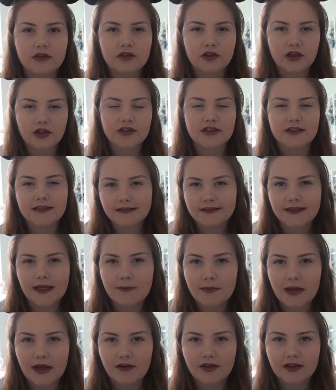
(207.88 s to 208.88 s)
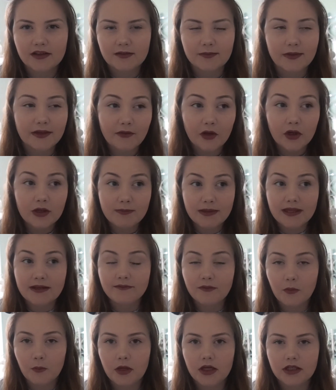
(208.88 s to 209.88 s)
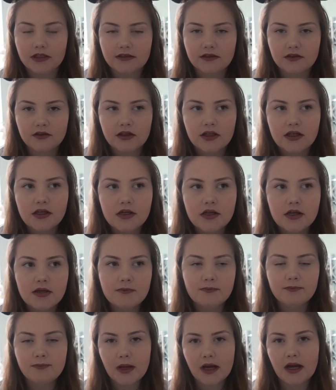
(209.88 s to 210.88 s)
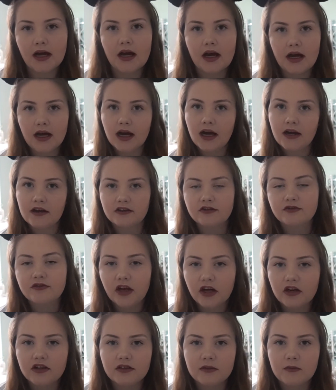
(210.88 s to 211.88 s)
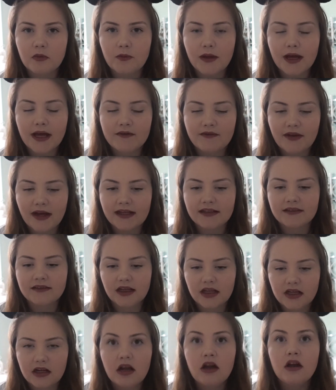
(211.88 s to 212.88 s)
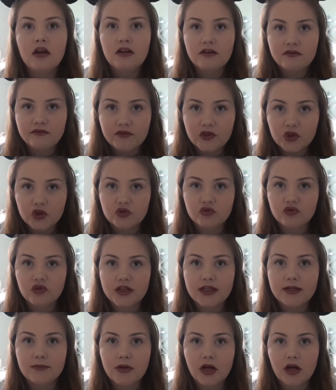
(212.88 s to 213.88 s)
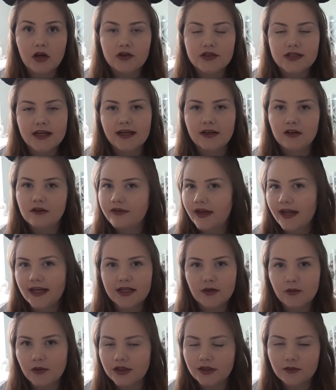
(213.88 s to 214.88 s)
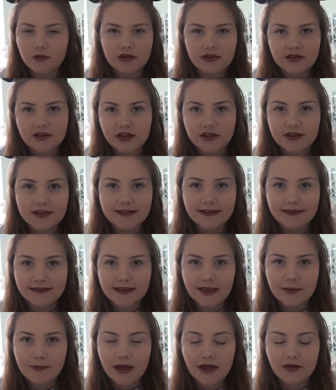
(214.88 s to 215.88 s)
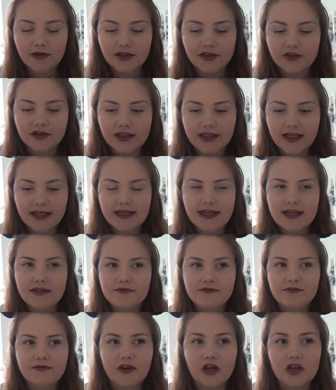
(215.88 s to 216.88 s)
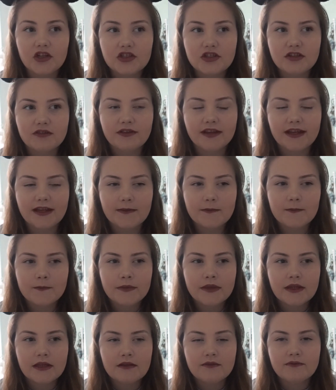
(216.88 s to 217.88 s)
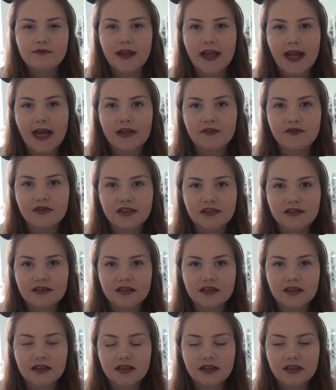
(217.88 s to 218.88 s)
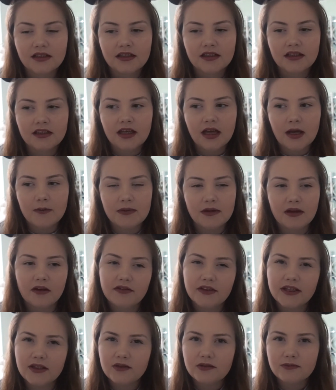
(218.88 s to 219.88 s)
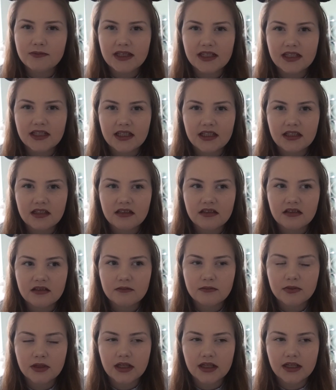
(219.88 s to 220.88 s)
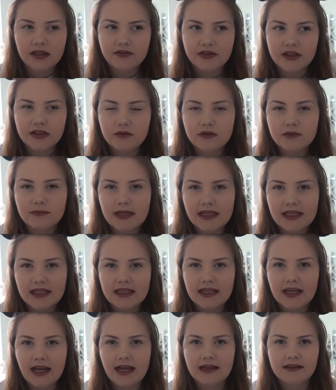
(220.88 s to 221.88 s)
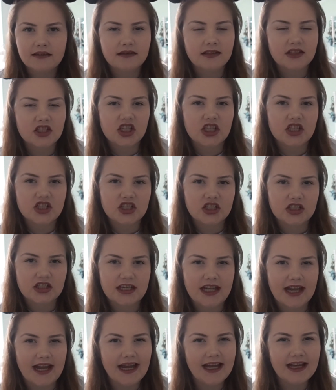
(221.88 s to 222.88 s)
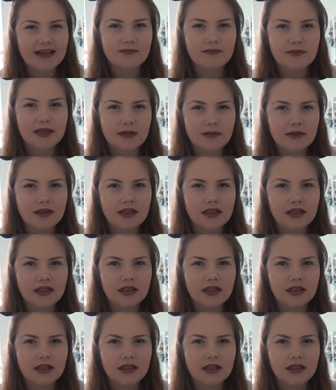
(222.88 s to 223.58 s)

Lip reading: you go to Disneyland Paris. I mean, I've only been but once, but as far as I'm aware, that is like the dream hotel for anyone that wants to go to Disneyland Paris. And then in front of it, they had this, I think it was Mickey, but like, I think it was Mickey as the Cheshire Cat, maybe?